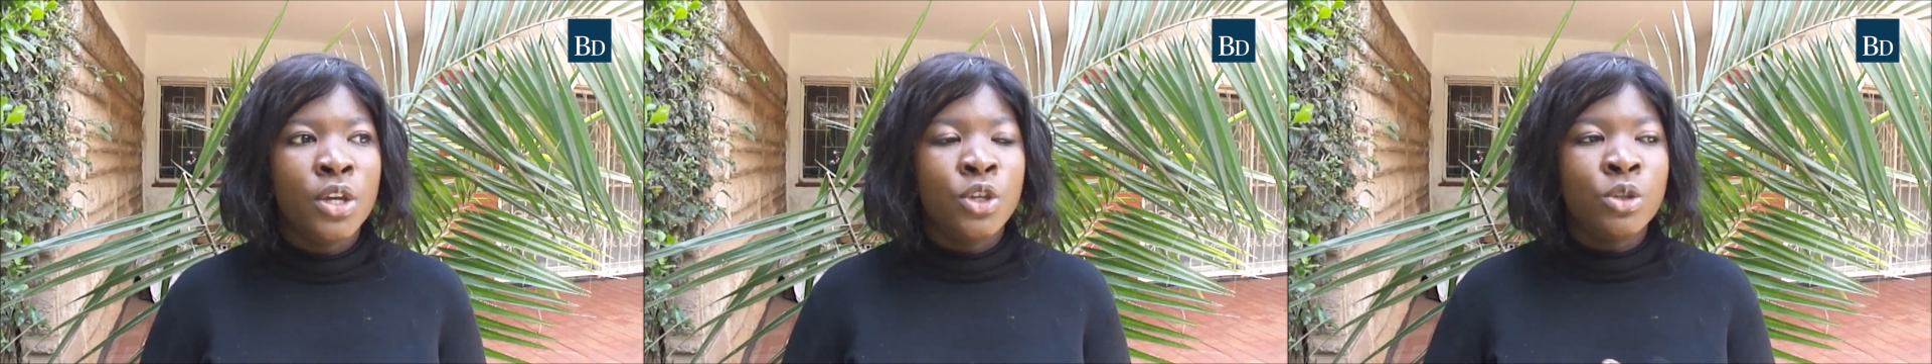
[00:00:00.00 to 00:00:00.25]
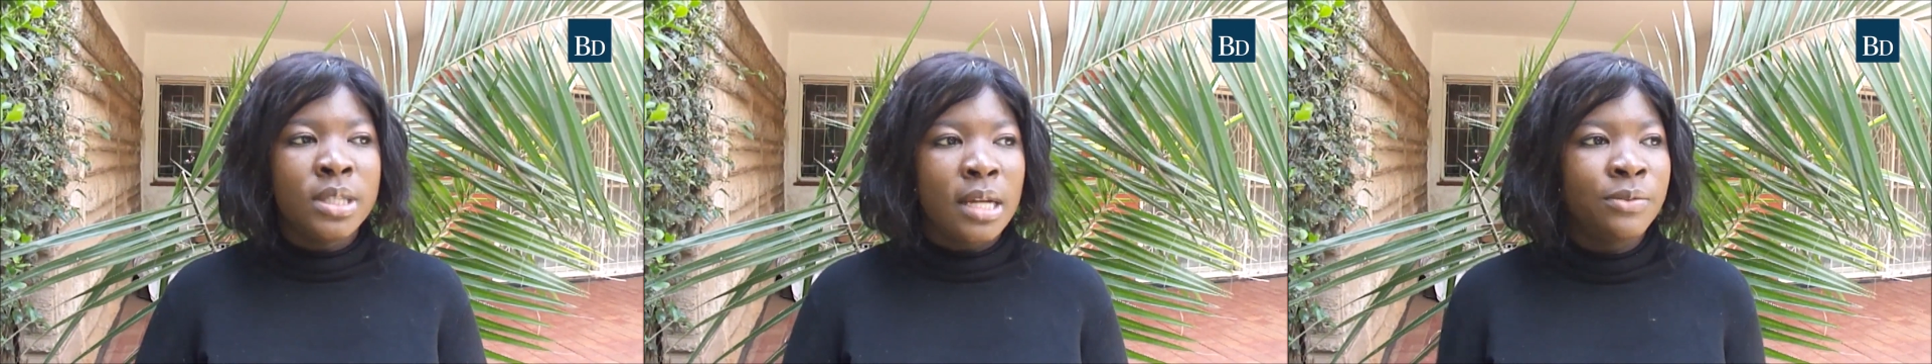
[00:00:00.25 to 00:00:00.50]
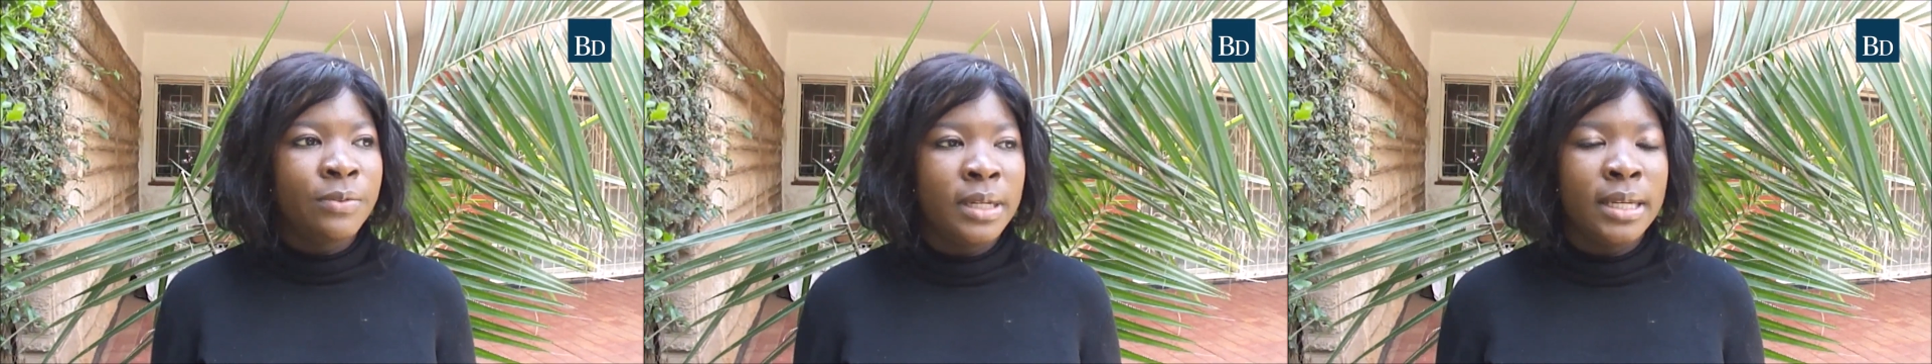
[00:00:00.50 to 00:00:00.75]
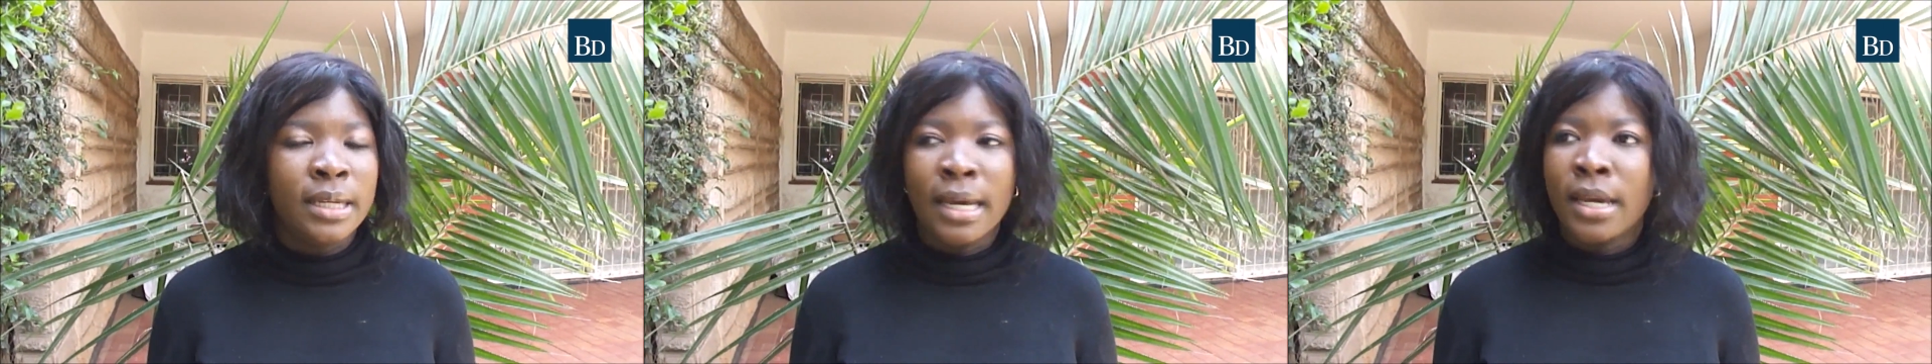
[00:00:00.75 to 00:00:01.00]
you start
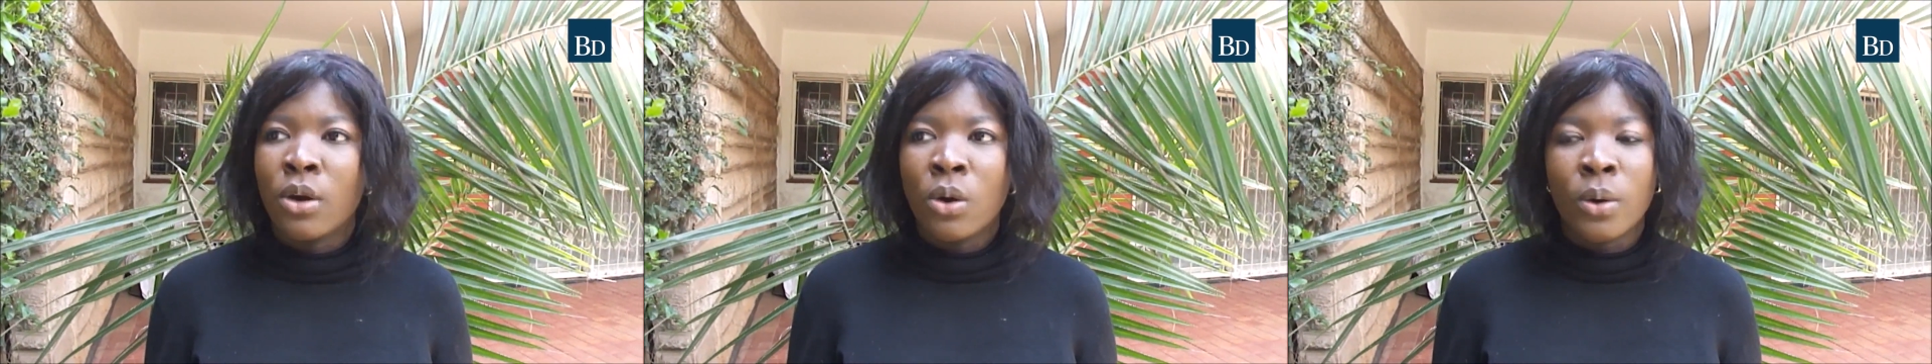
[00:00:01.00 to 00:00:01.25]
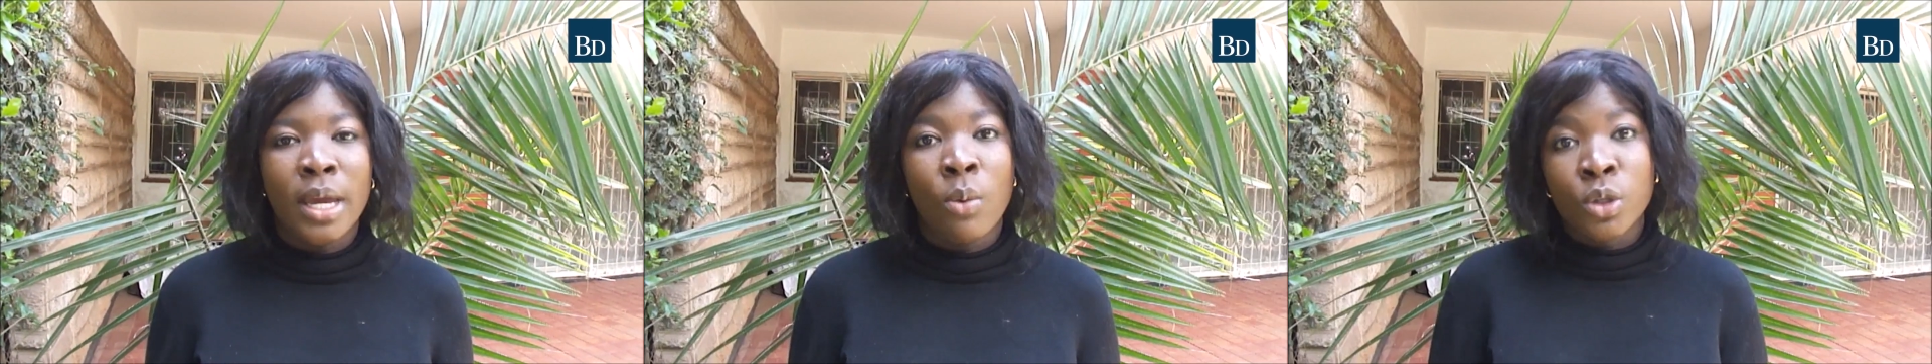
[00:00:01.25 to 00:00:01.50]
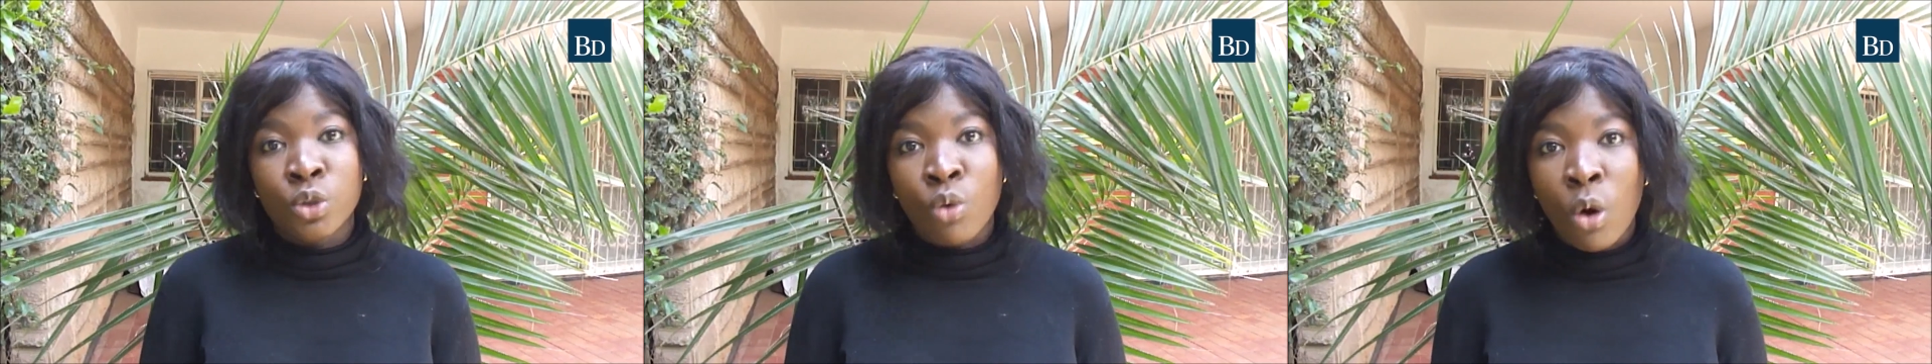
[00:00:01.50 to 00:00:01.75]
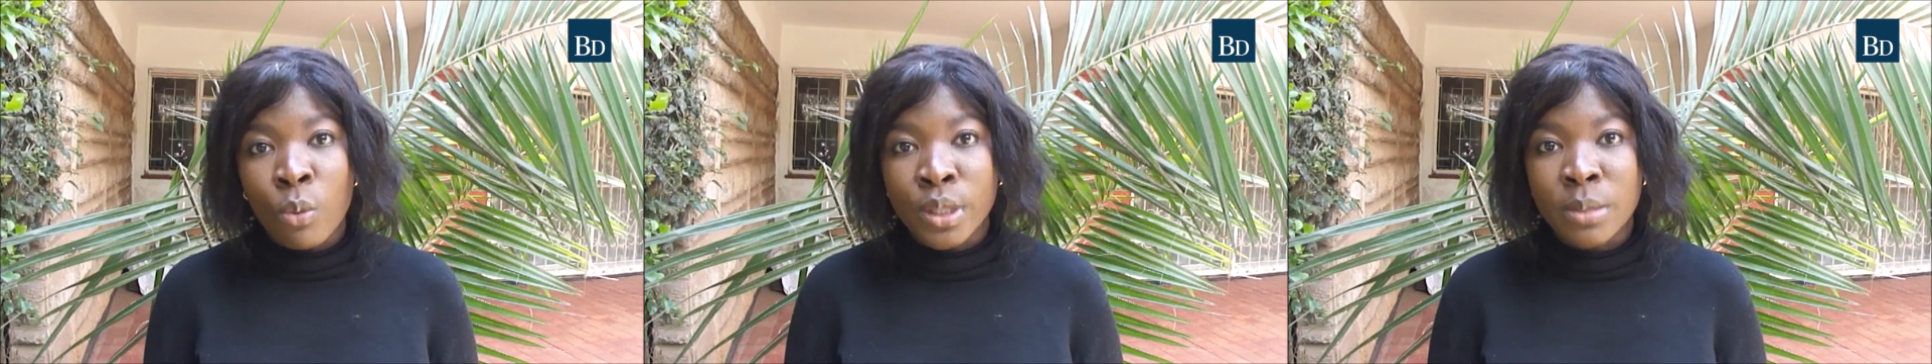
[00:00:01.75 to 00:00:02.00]
feeling like, okay, what's
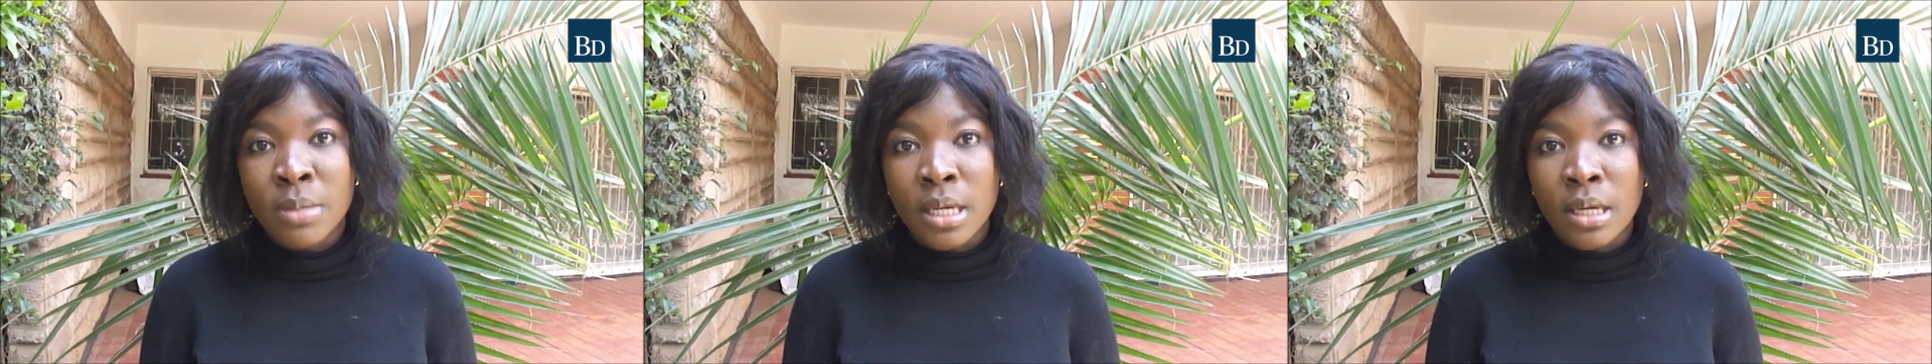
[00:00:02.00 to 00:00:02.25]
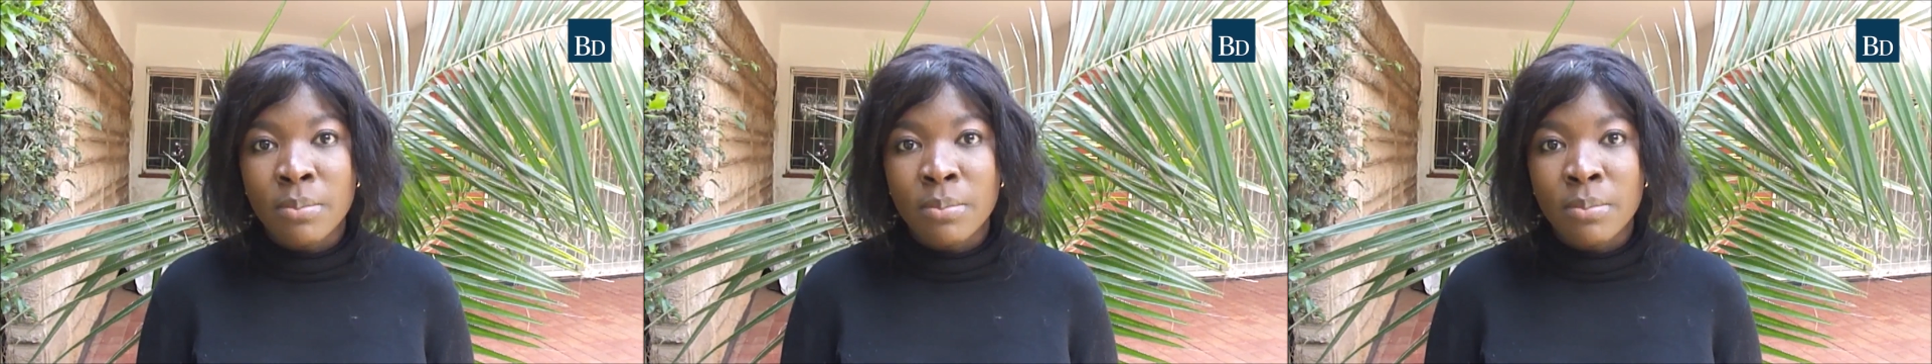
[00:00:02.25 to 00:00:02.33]
wrong with me?